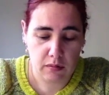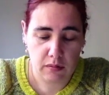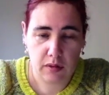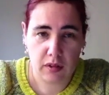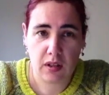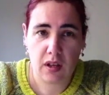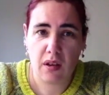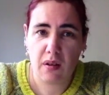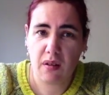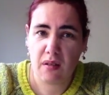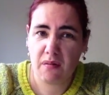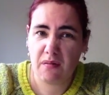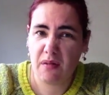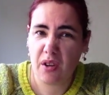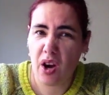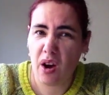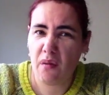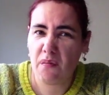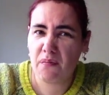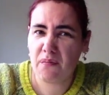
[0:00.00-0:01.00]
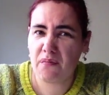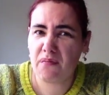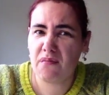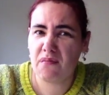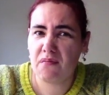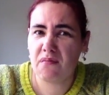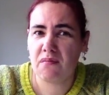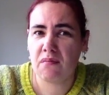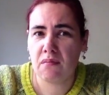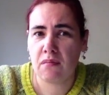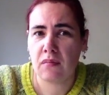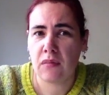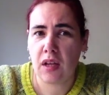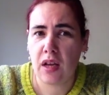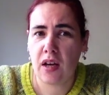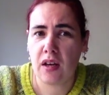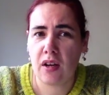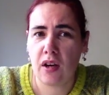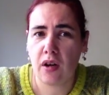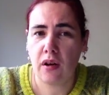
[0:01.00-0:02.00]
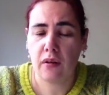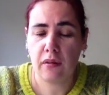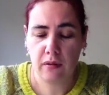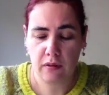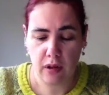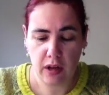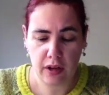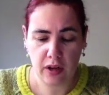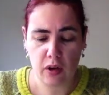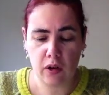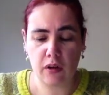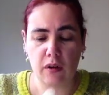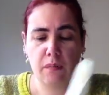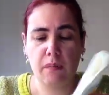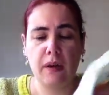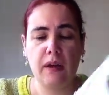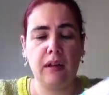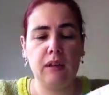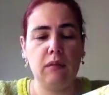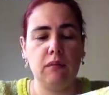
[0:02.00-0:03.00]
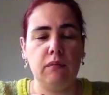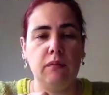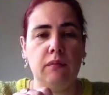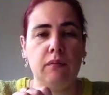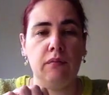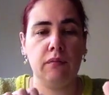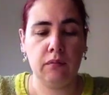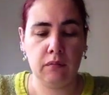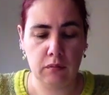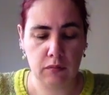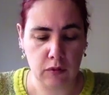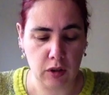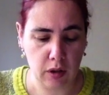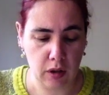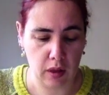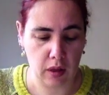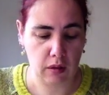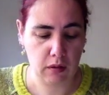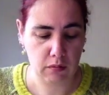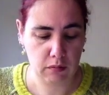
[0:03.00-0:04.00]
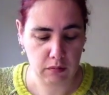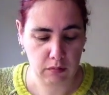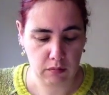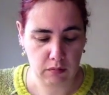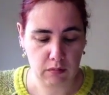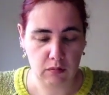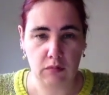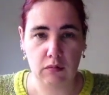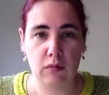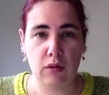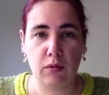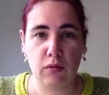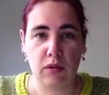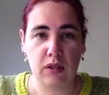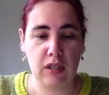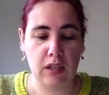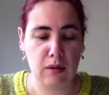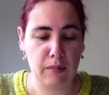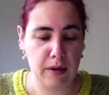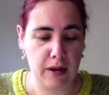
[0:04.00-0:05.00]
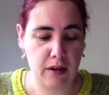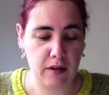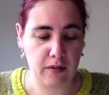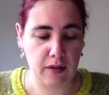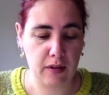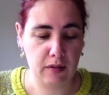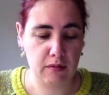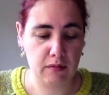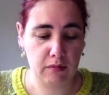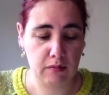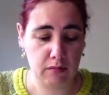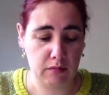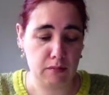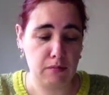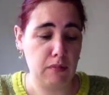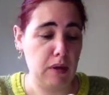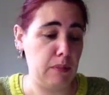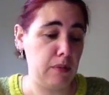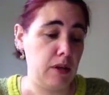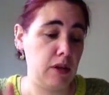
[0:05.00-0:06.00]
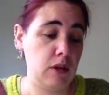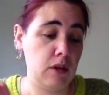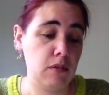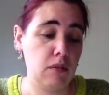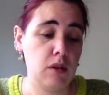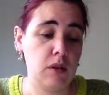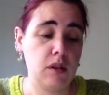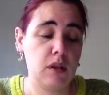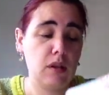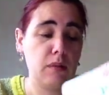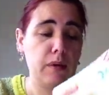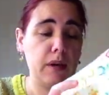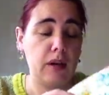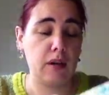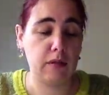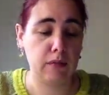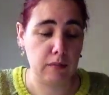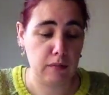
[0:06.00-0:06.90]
So I got about, I don't want to see the back of it. Maybe you do want to see the back.